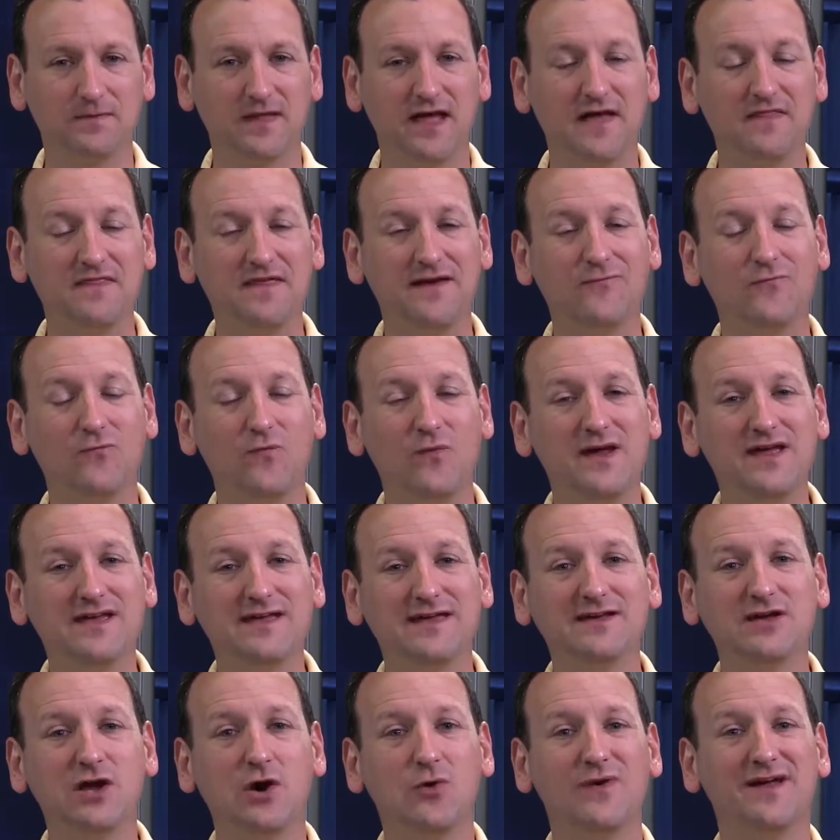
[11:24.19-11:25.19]
And then we
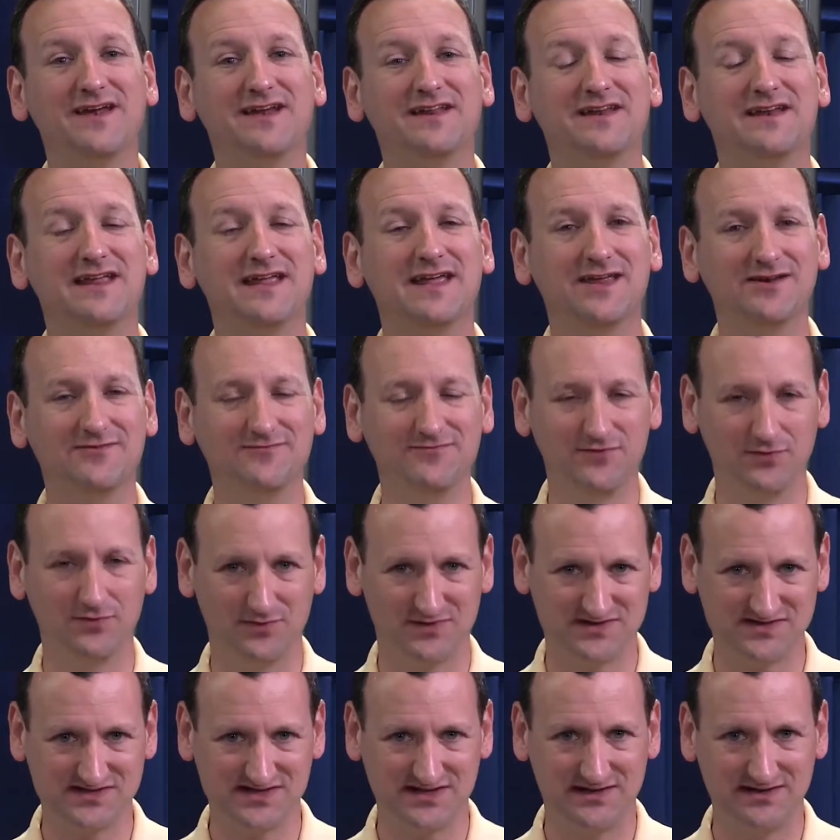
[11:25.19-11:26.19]
can go in and
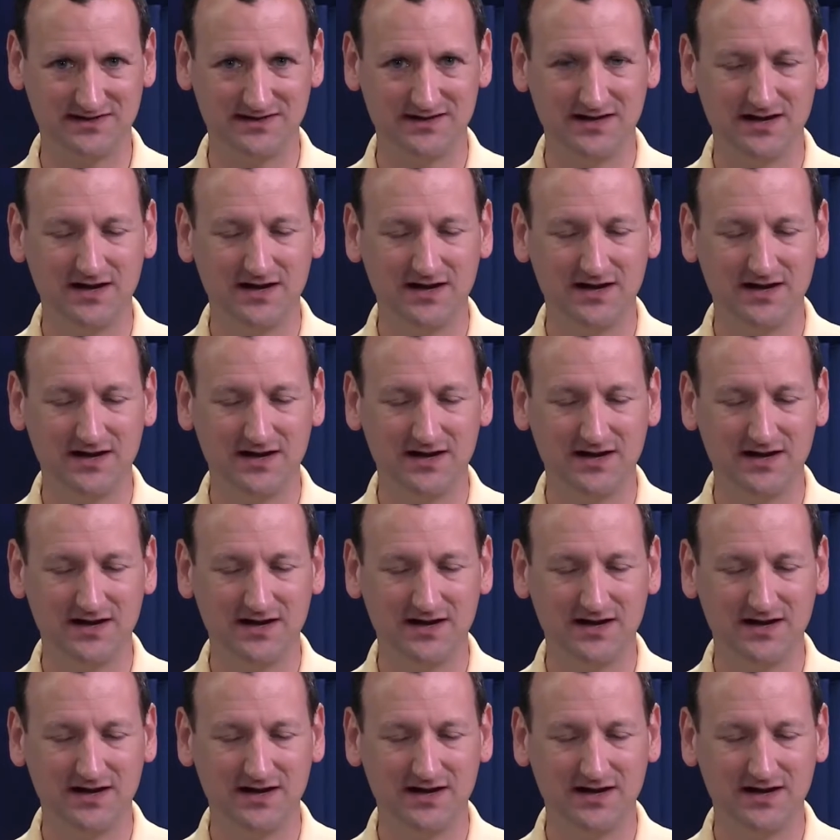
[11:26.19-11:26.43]
influence it.